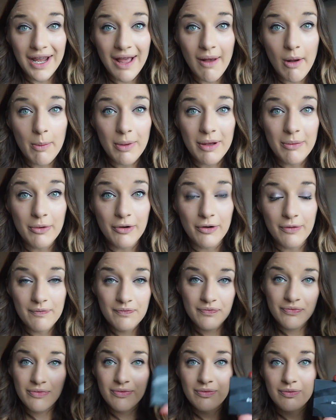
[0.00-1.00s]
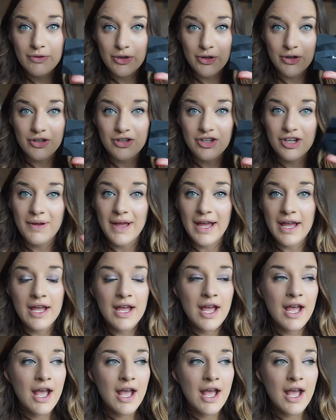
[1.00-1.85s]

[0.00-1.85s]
out a bit more, you can do it.